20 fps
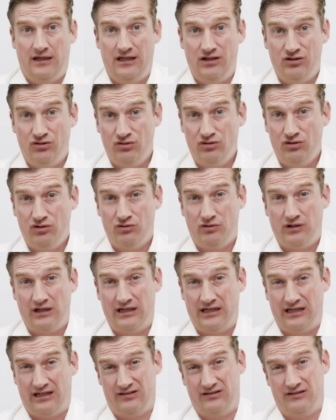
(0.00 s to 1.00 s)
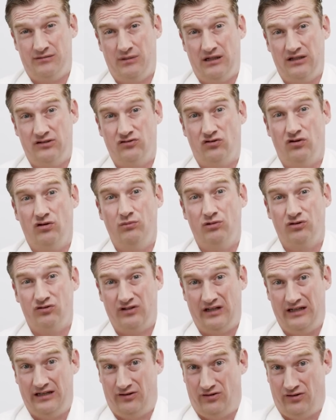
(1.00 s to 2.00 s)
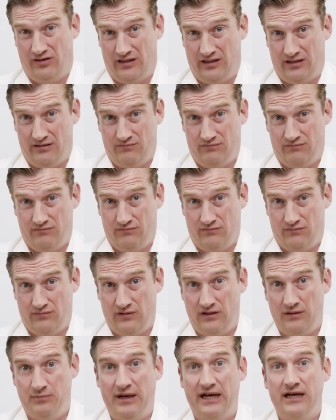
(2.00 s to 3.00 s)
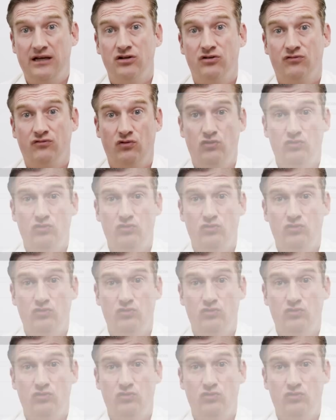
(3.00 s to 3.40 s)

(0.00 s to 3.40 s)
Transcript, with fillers: In Odoo you can customize almost anything. The backend of